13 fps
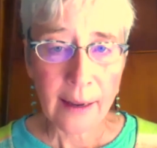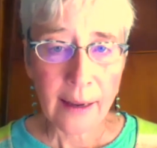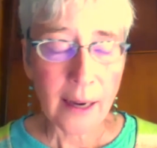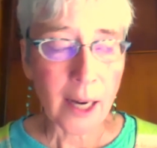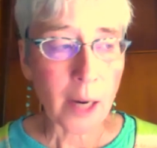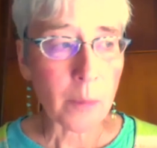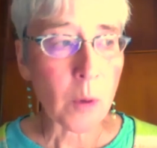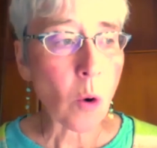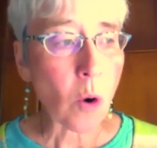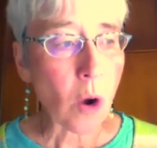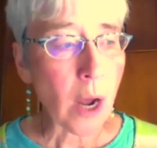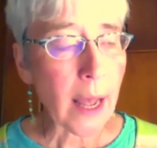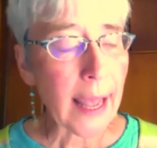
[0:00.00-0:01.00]

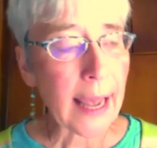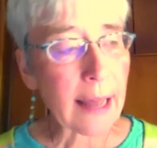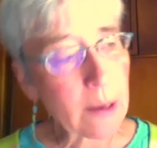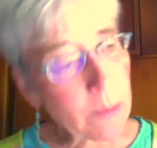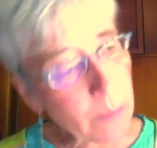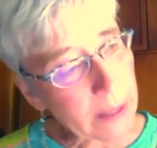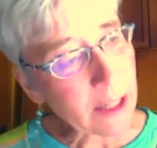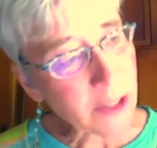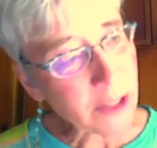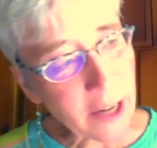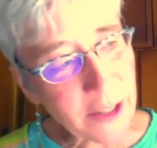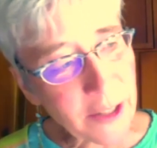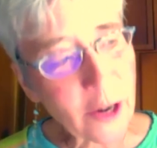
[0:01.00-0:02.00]
But there's
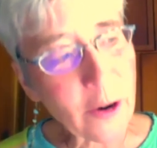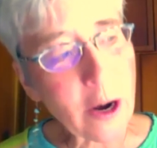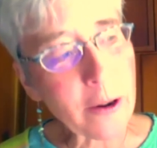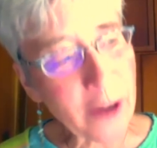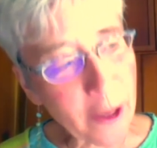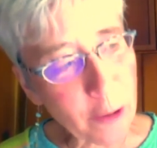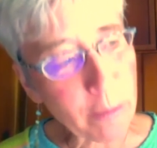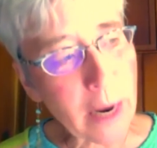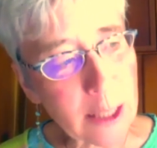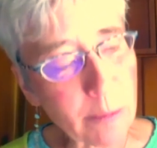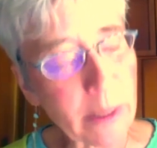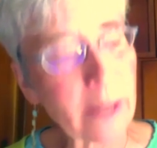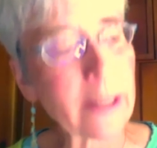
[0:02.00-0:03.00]
also another
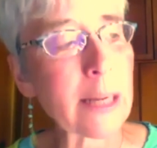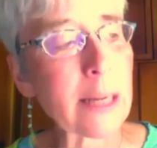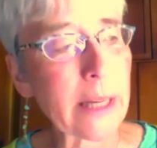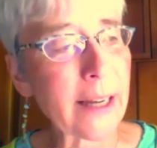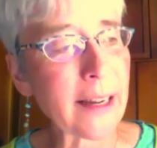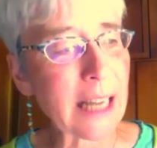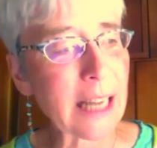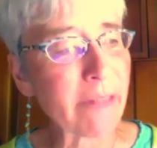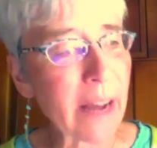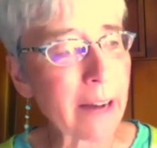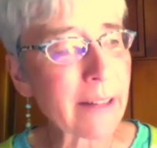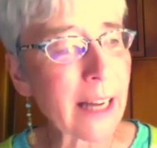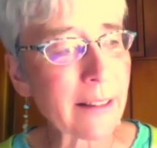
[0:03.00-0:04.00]
possibility, because I
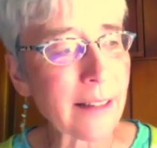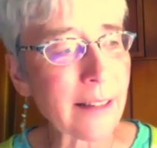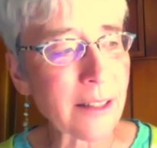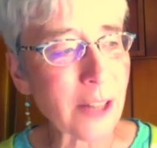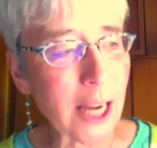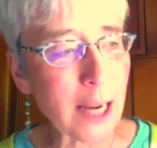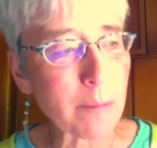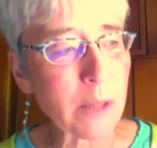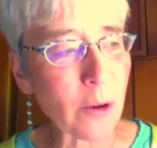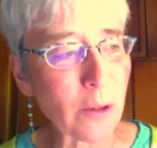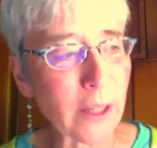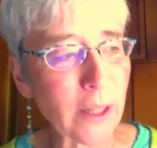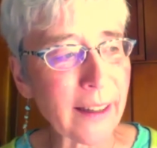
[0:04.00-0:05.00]
found out that James
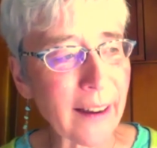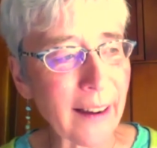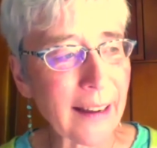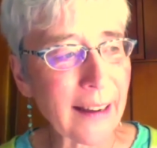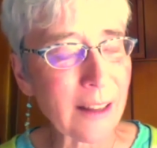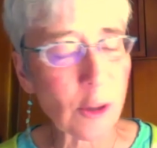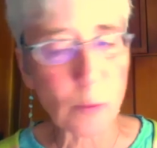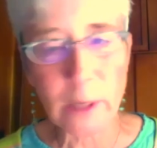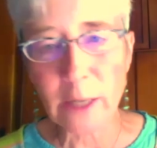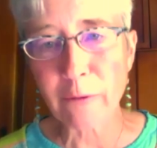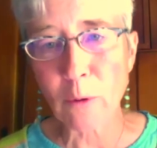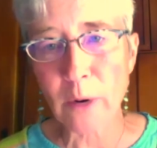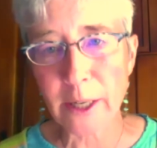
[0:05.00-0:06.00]
only got 3 to
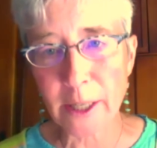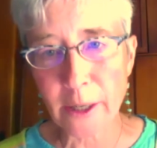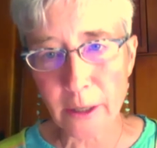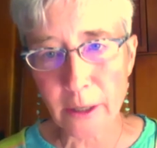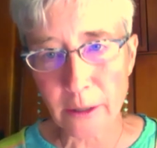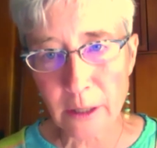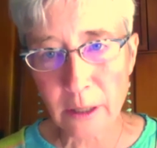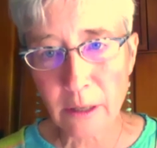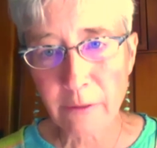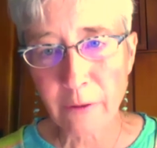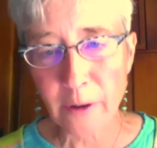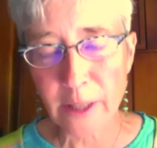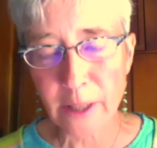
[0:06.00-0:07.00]
4 years
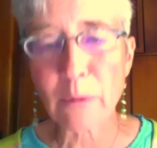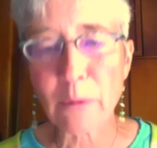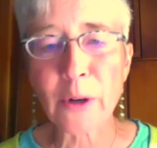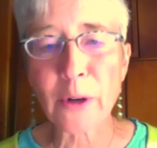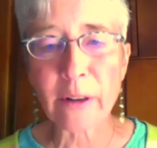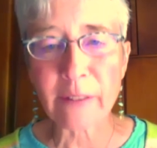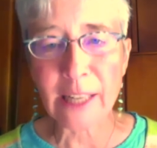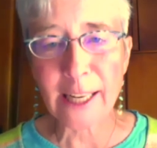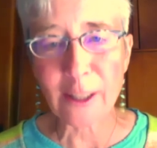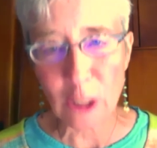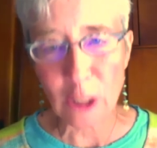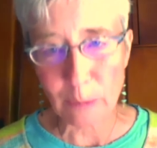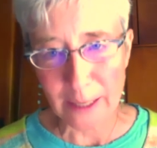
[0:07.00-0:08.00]
for this murder of an
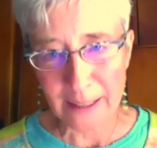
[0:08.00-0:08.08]
Englishman.